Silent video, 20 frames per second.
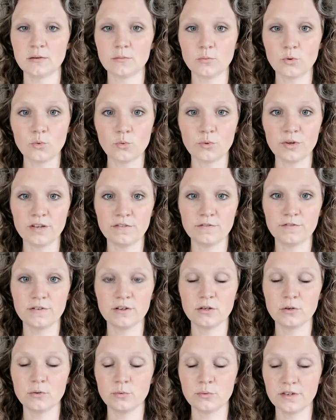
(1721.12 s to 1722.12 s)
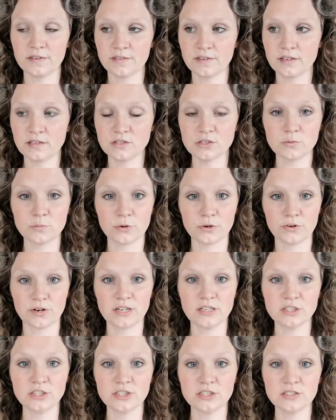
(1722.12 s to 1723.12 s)
we fill with
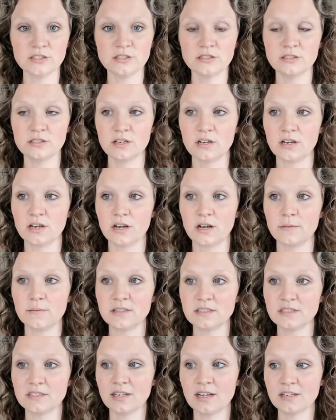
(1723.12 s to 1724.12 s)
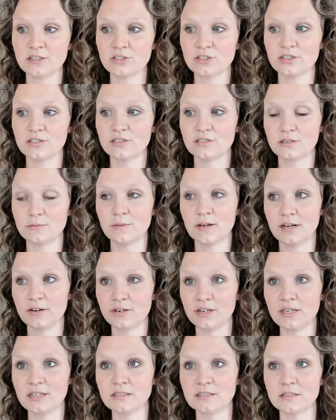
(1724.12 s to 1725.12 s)
inspirations. It's not just about
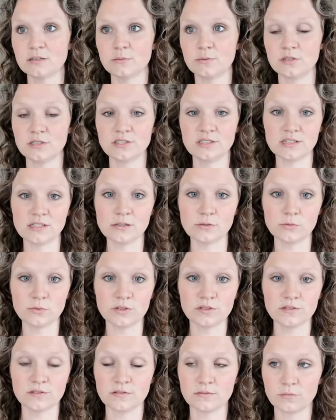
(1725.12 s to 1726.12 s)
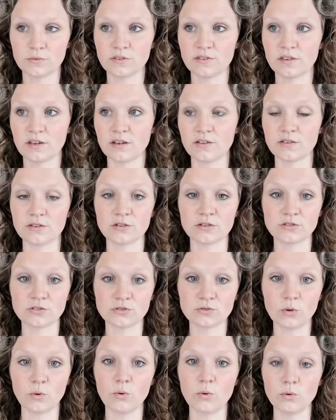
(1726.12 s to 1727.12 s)
intimacy with other
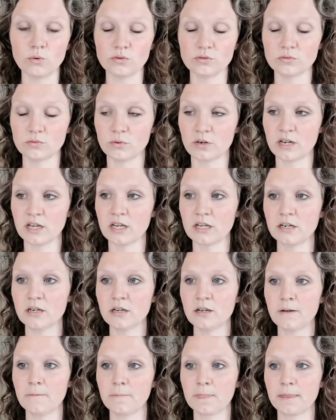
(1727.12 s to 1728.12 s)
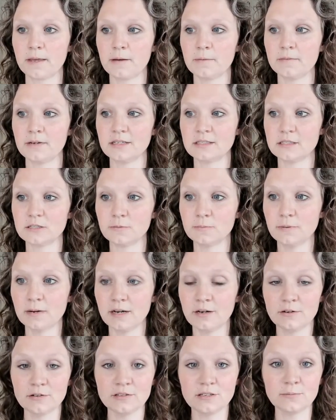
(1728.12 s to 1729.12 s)
souls, right? It's
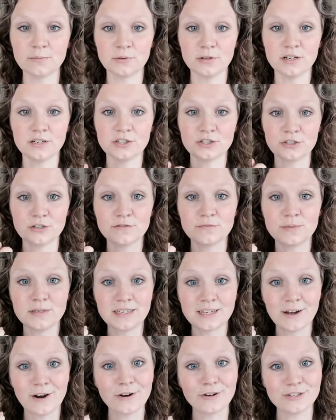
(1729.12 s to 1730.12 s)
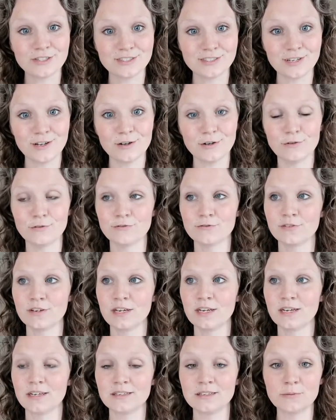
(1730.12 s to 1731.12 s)
about the pleasure of being ourself
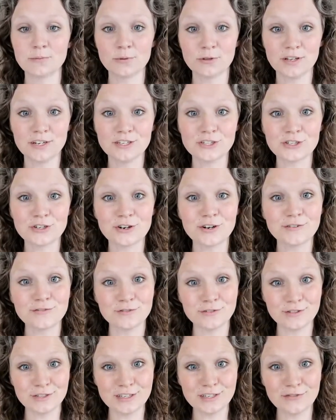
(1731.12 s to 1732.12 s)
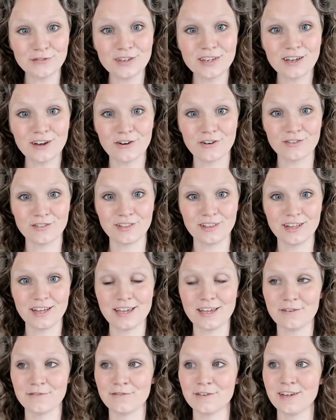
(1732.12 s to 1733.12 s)
and the pleasure of living our
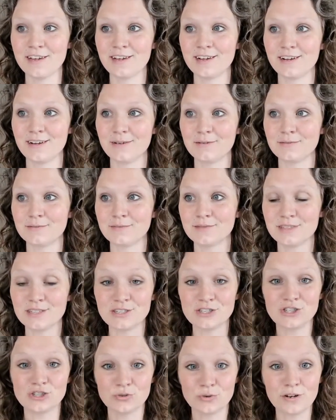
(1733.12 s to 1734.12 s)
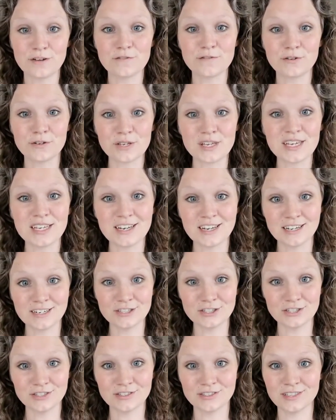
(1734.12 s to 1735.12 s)
life, the joyful
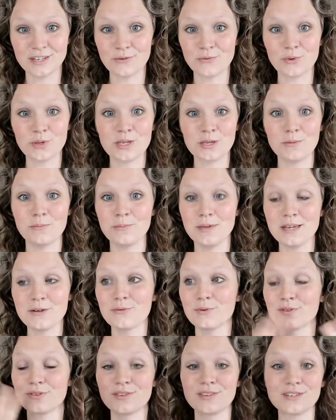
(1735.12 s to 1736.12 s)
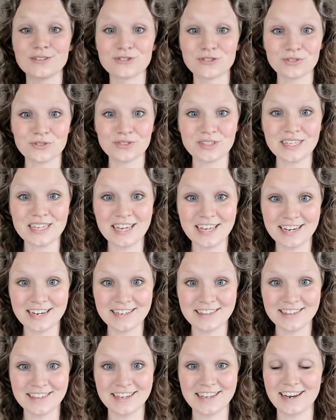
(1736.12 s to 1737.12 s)
connections that we can make with literally
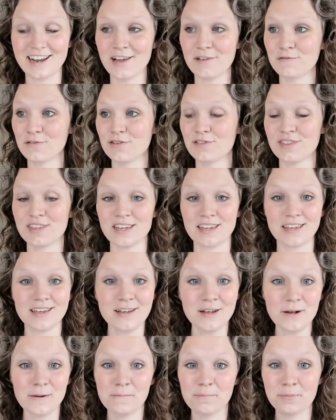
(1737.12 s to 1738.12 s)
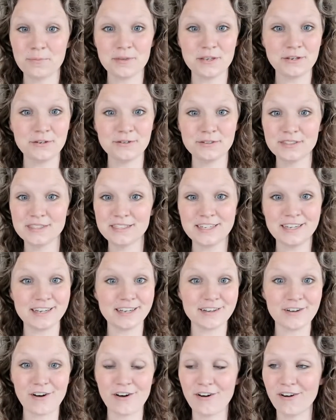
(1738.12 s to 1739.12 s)
anything and everything,
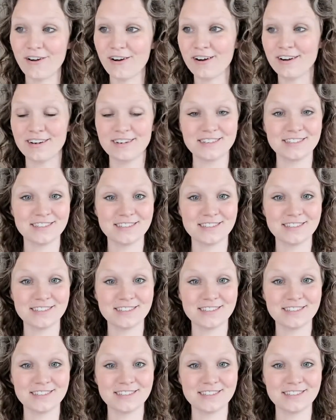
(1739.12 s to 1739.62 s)
music, art,